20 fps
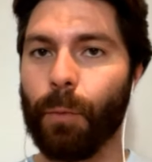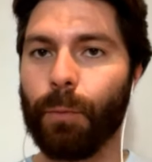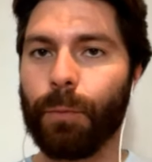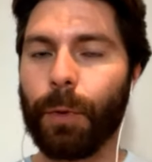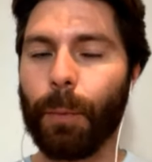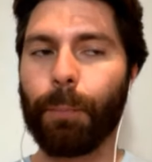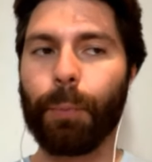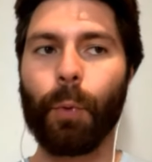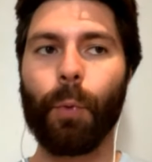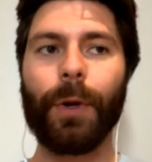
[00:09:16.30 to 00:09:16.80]

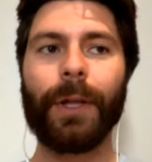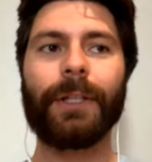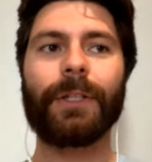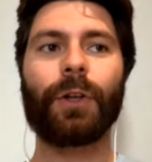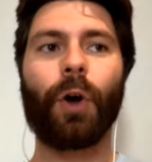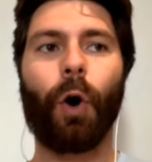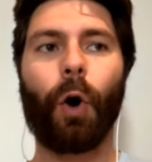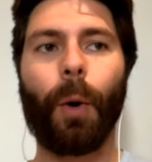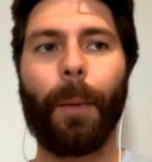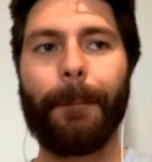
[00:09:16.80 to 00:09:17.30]
The Bruins
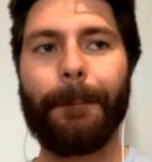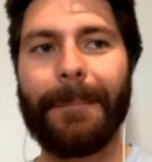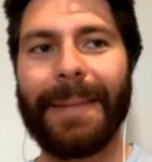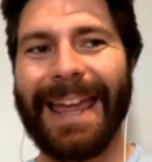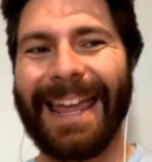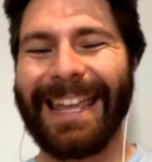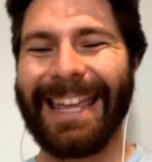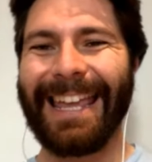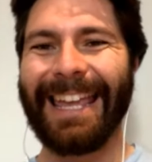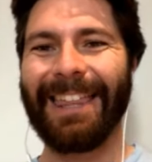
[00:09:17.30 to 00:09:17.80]
are
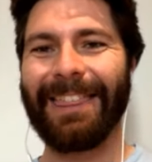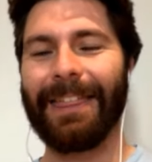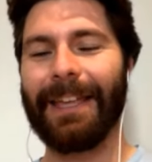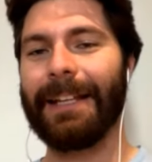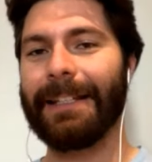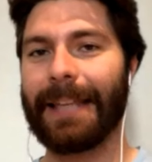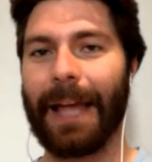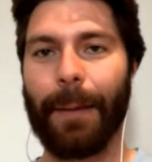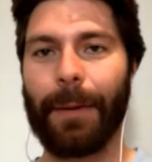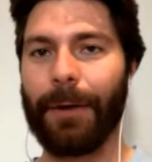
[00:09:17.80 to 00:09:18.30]
making
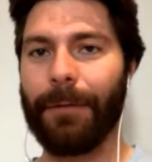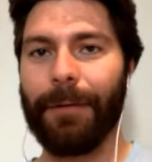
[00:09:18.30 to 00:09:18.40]
things happen.